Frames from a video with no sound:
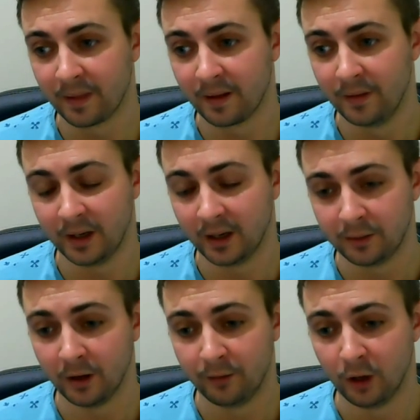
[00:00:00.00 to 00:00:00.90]
they'd
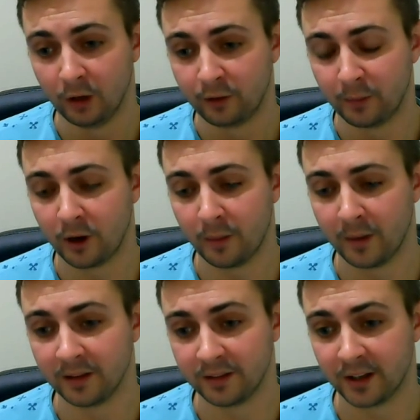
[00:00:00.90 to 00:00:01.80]
had evolved from a common
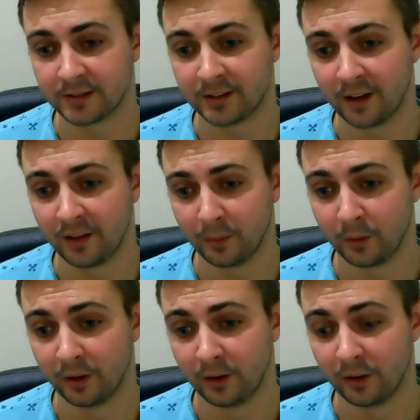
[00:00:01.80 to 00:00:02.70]
ancestor that
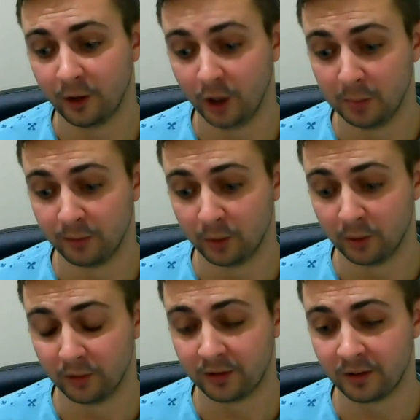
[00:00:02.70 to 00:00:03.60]
were
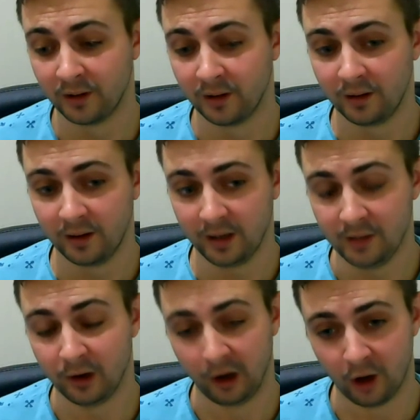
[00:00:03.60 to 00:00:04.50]
herbivores and
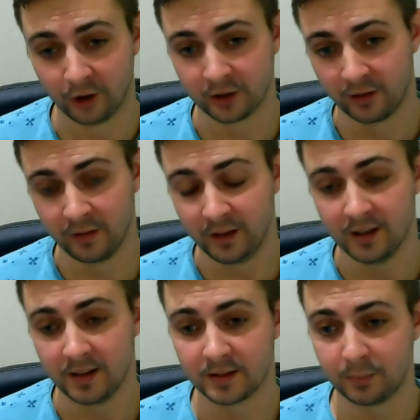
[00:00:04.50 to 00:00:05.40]
even larger than
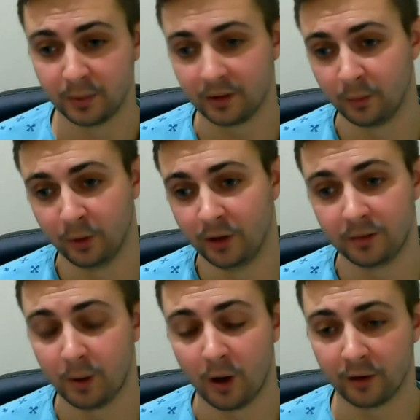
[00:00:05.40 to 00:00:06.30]
these, but they
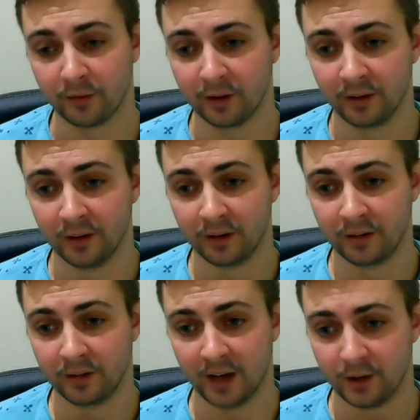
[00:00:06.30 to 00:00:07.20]
weren't part of
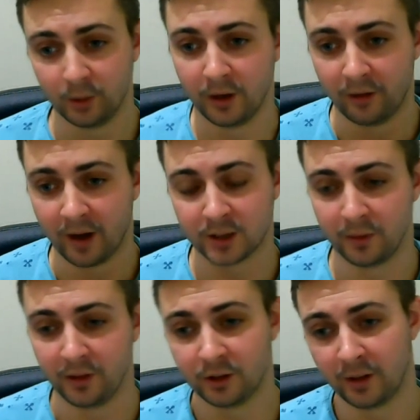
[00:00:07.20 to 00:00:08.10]
they had no interaction
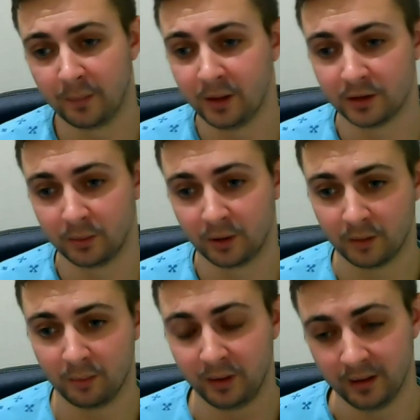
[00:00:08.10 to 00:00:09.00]
with each other because they were
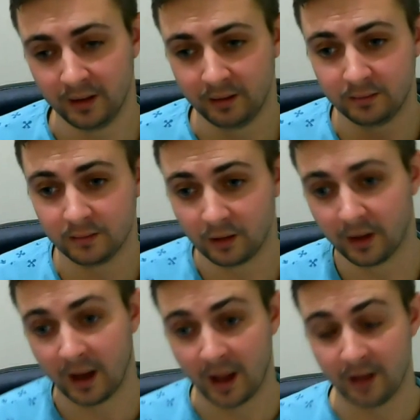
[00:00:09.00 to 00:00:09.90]
completely
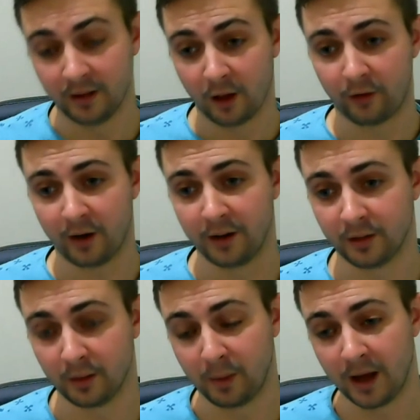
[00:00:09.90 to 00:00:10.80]
other ends
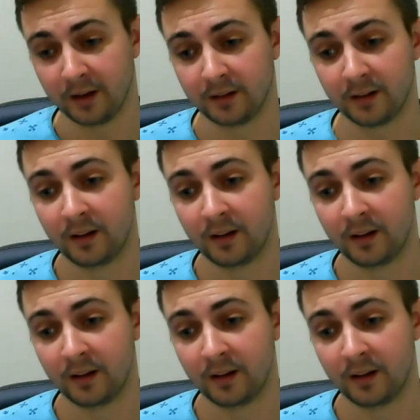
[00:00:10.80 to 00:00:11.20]
of the planet.